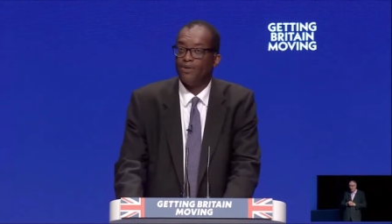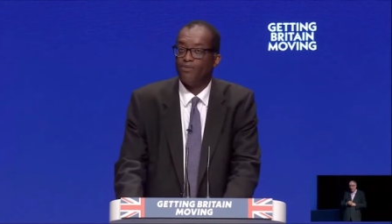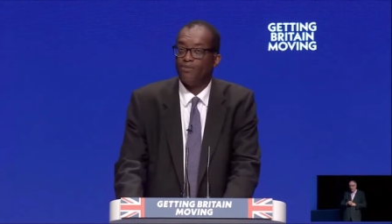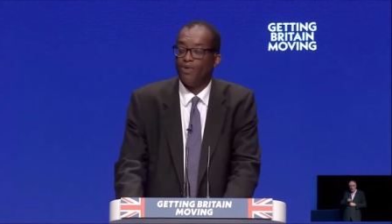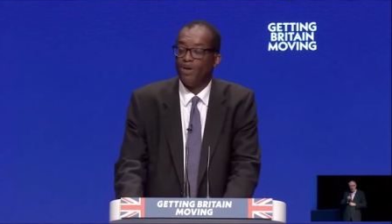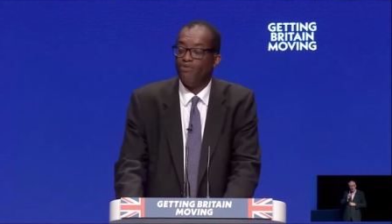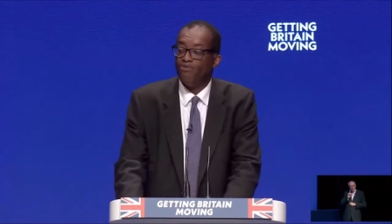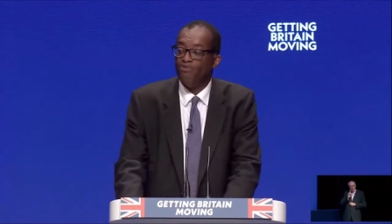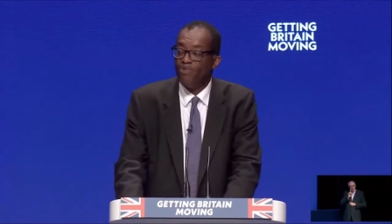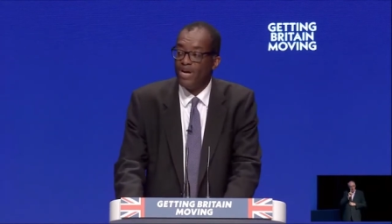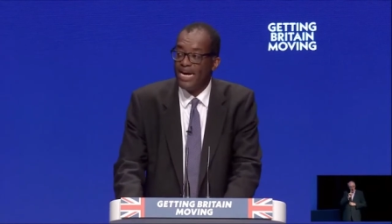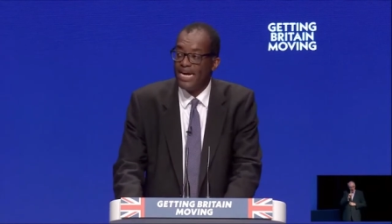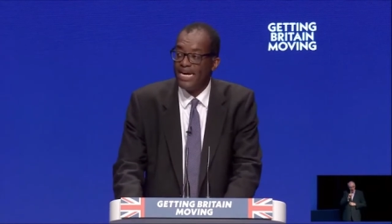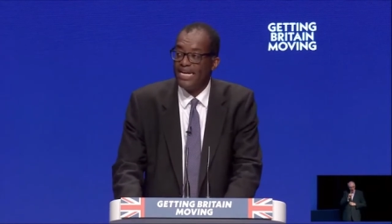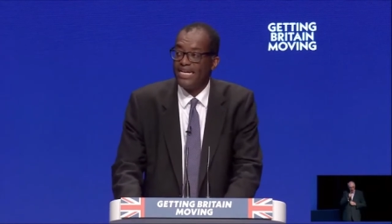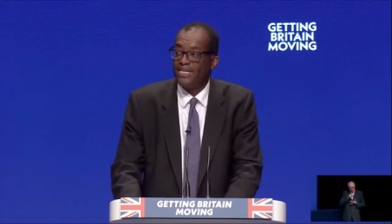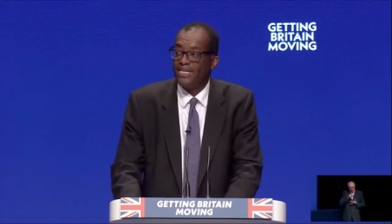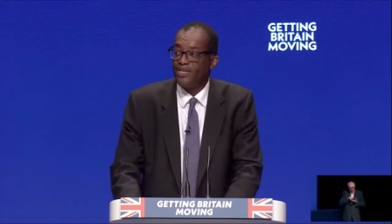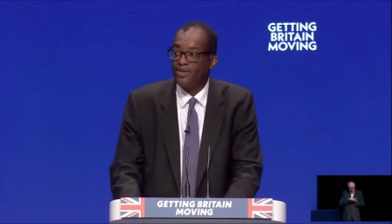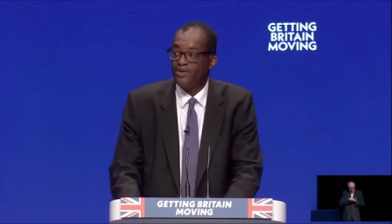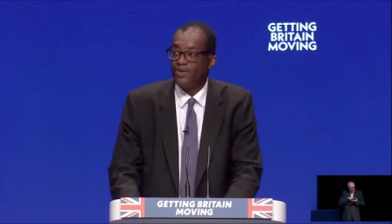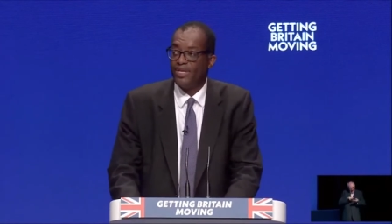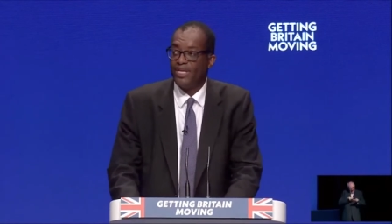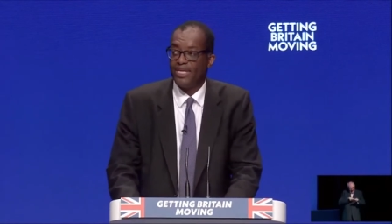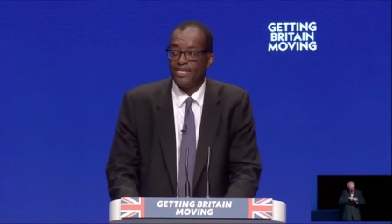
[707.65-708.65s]
we really
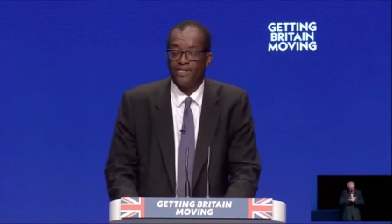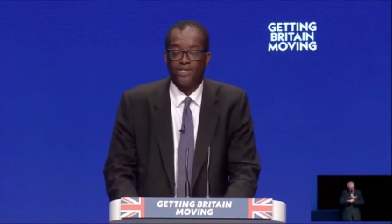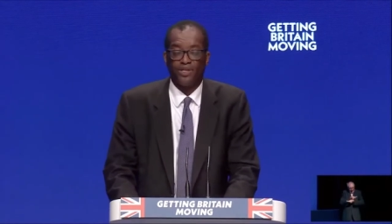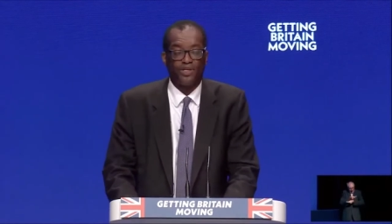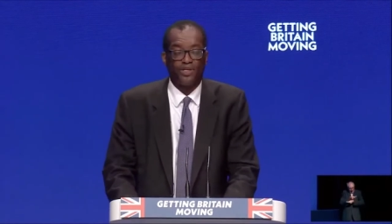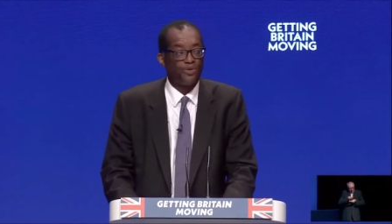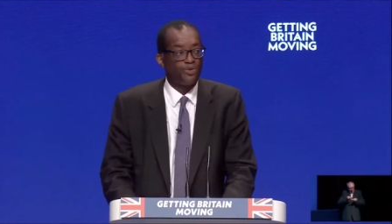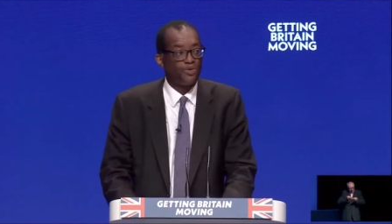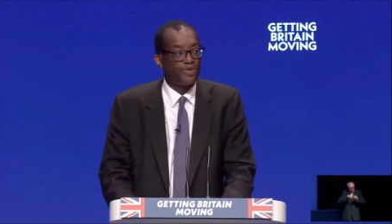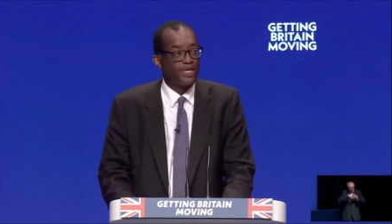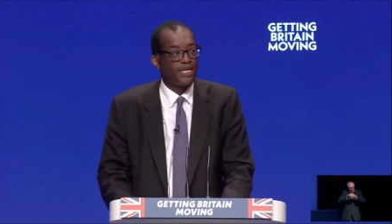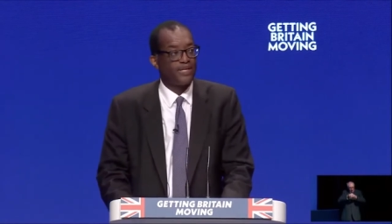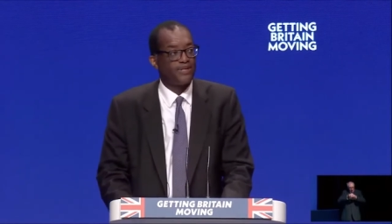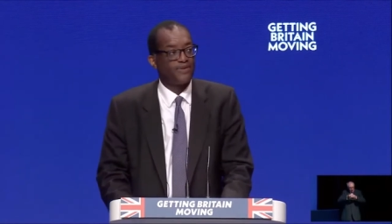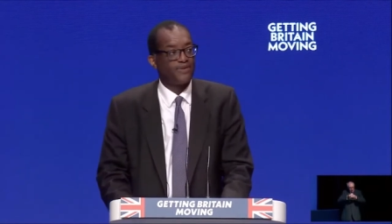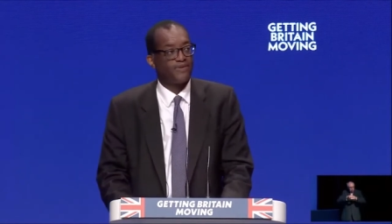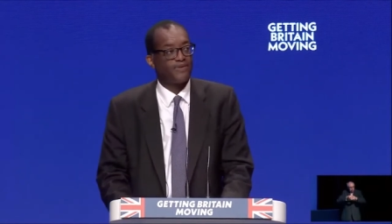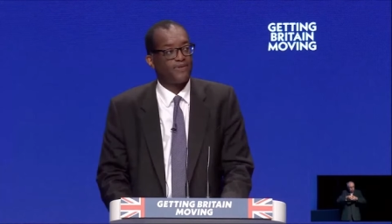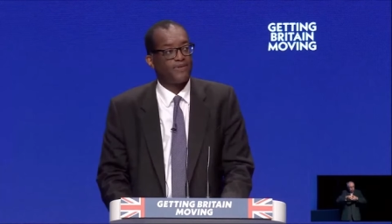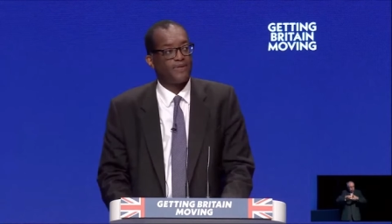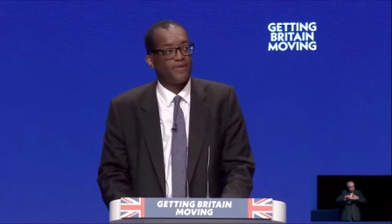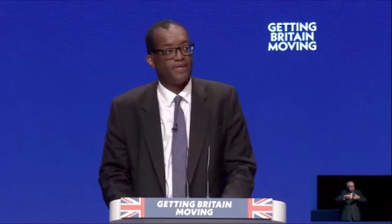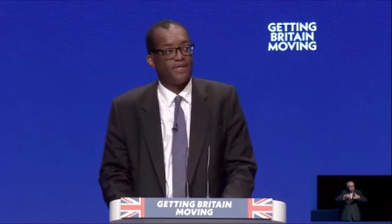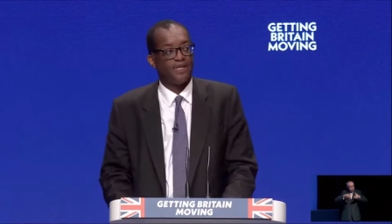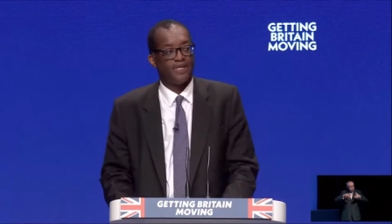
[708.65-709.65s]
do need to do
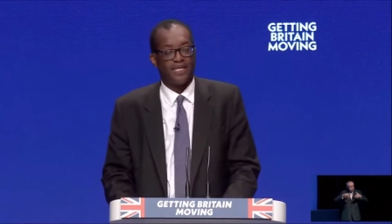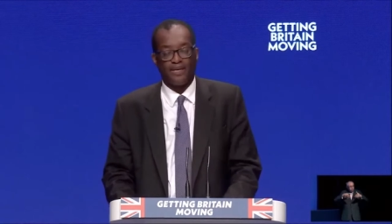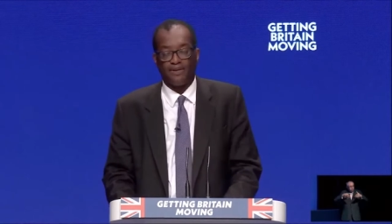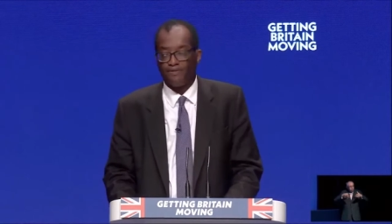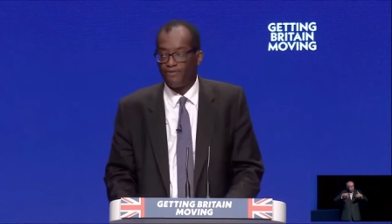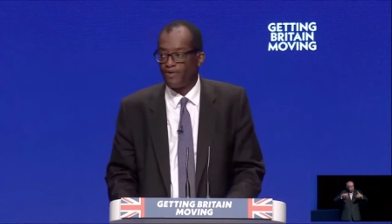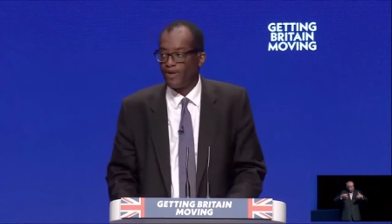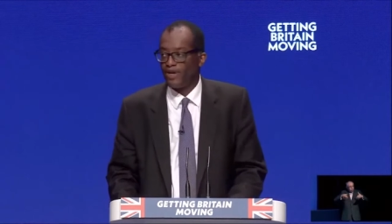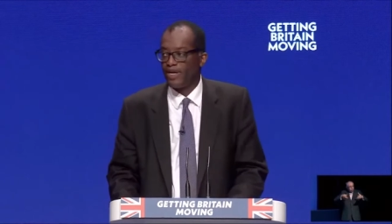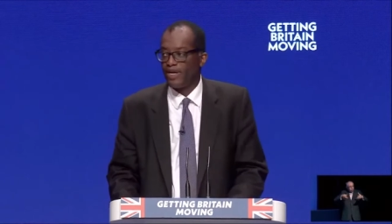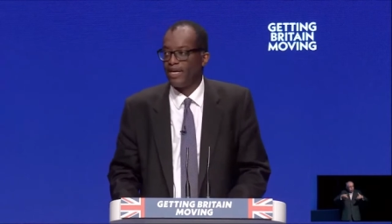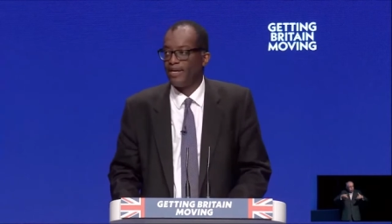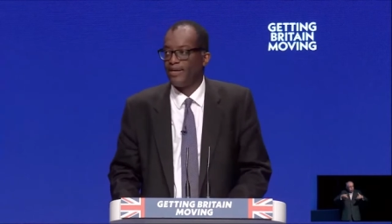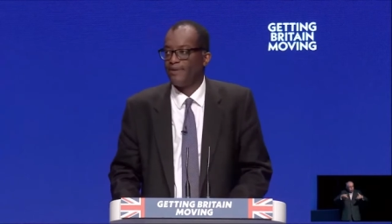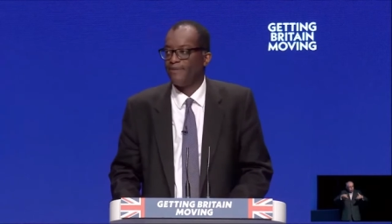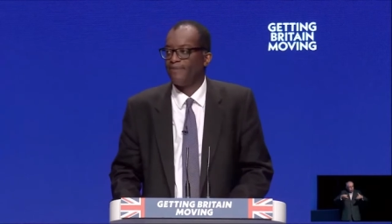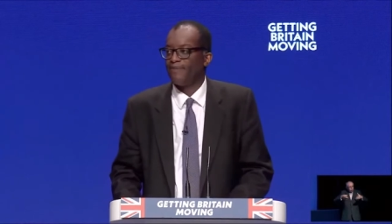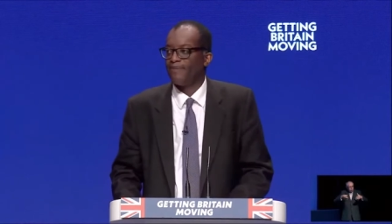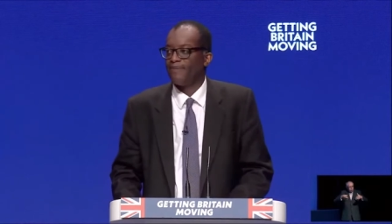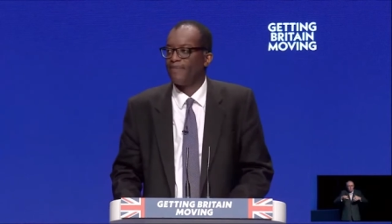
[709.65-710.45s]
things differently.